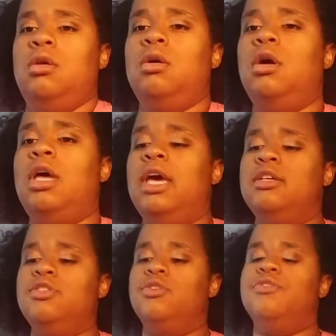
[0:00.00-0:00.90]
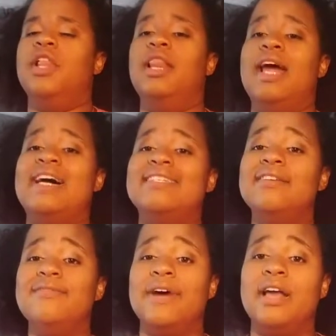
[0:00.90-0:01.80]
Okay, so for the last
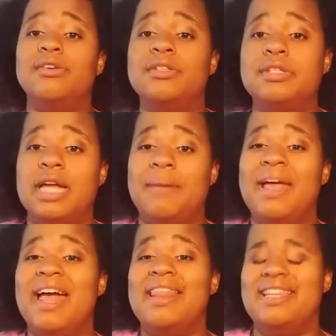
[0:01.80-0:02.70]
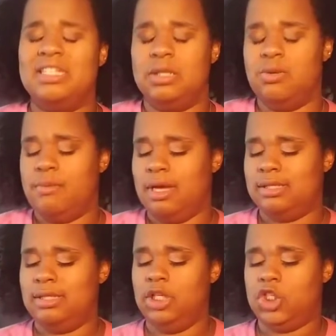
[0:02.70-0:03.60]
and final step, this
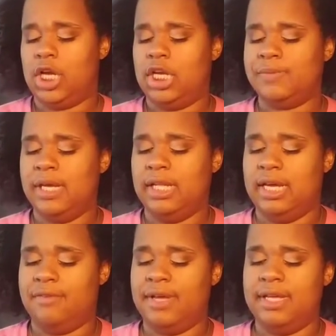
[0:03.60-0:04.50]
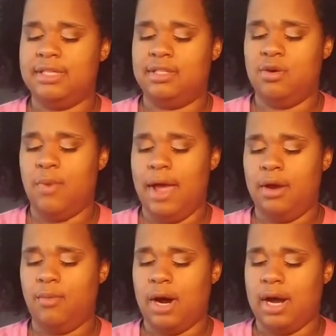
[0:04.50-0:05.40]
basically changed my life. It is the Wet
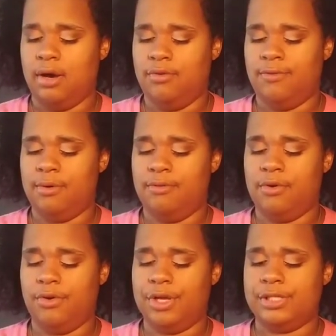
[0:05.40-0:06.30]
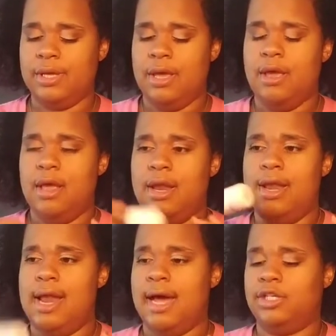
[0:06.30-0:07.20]
n Wild Photo Focus
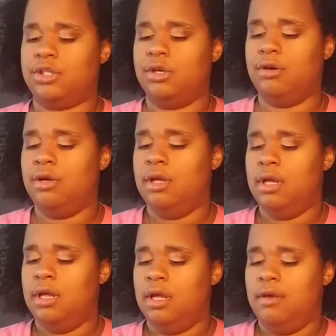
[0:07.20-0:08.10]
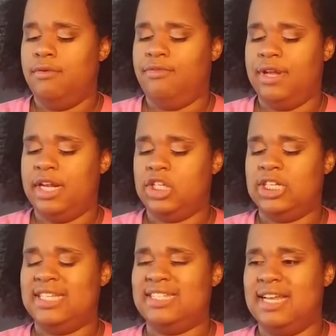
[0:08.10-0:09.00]
Natural Finish
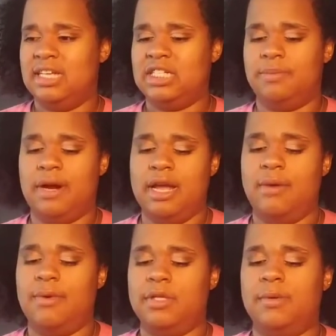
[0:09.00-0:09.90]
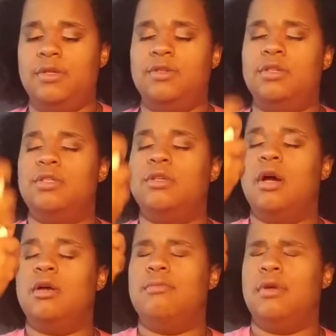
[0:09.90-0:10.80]
Setting Spray, and we're just about to just set
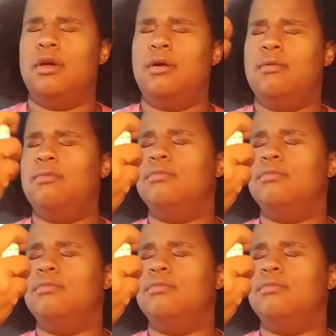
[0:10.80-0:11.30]
our makeup.